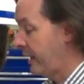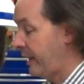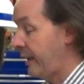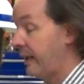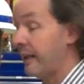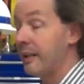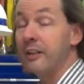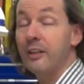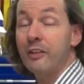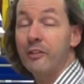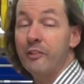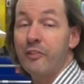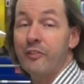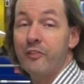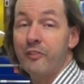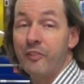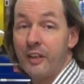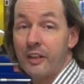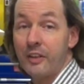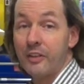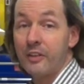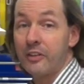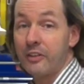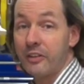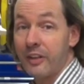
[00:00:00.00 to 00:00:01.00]
and it
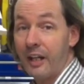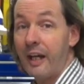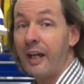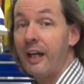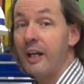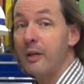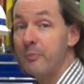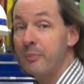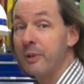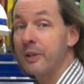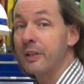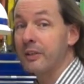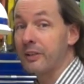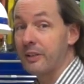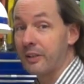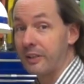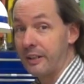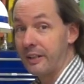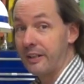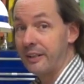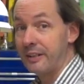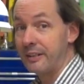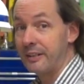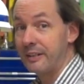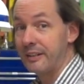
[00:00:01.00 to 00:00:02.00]
failed
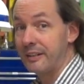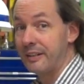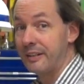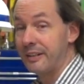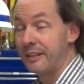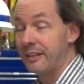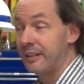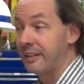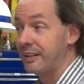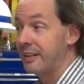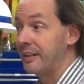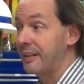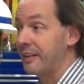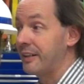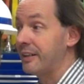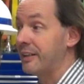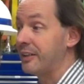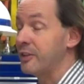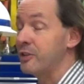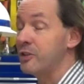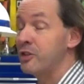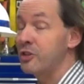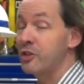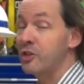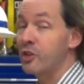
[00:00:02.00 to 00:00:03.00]
epically.
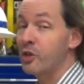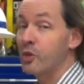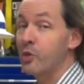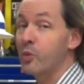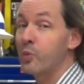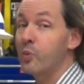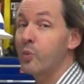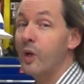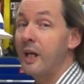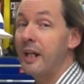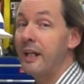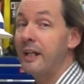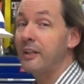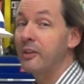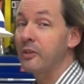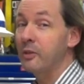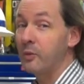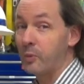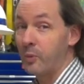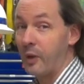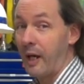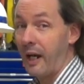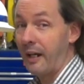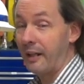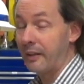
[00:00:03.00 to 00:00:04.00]
Train
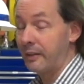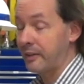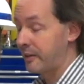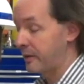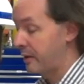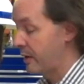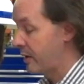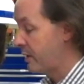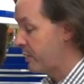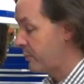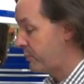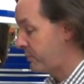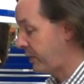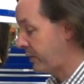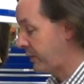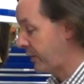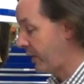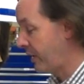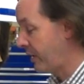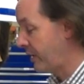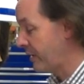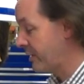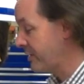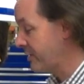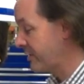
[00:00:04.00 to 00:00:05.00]
wreck,
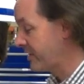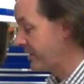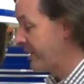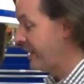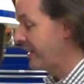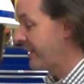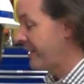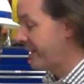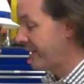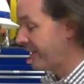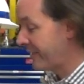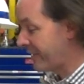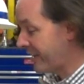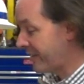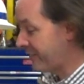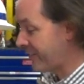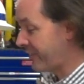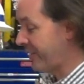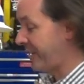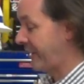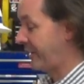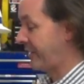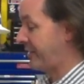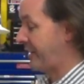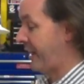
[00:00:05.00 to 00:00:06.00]
because this
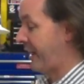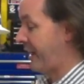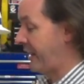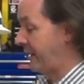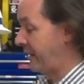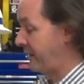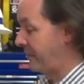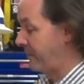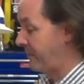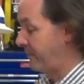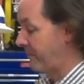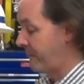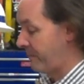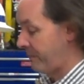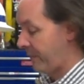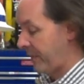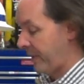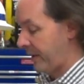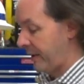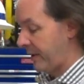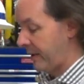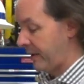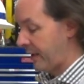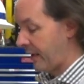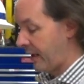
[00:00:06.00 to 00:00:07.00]
thing died.
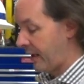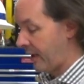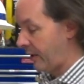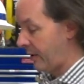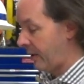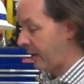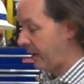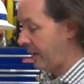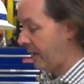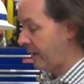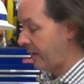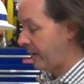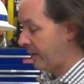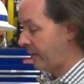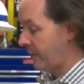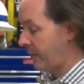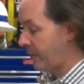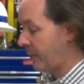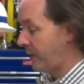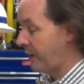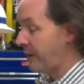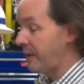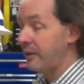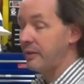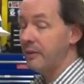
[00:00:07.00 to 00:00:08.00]
Now,
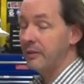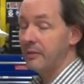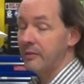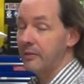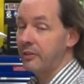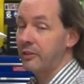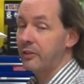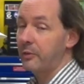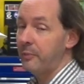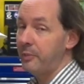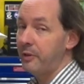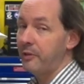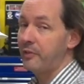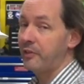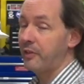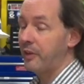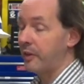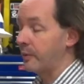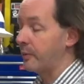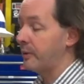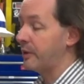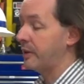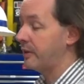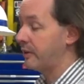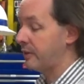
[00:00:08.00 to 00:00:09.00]
we didn't, to be
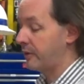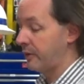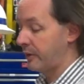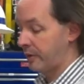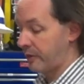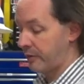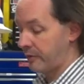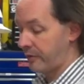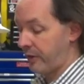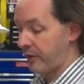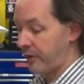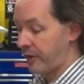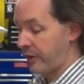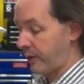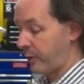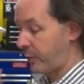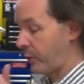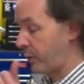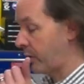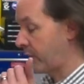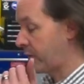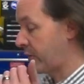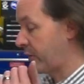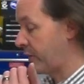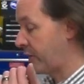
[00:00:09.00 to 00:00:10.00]
fair, we didn't know if the thing
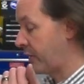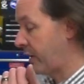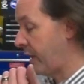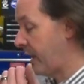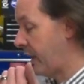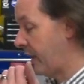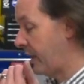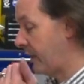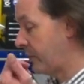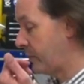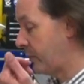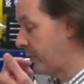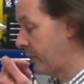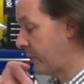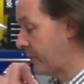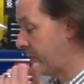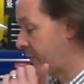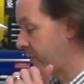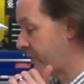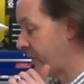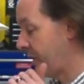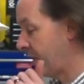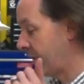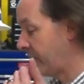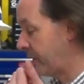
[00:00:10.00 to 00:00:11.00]
worked or not when we
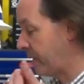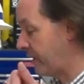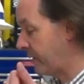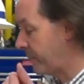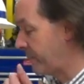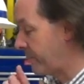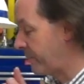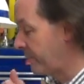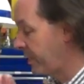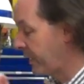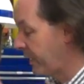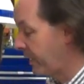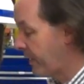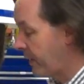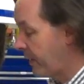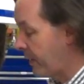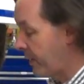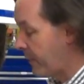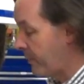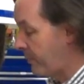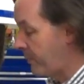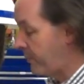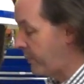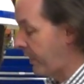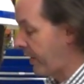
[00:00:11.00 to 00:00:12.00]
started,
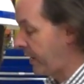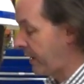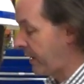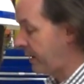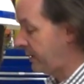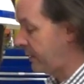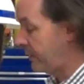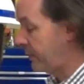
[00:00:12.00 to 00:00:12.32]
but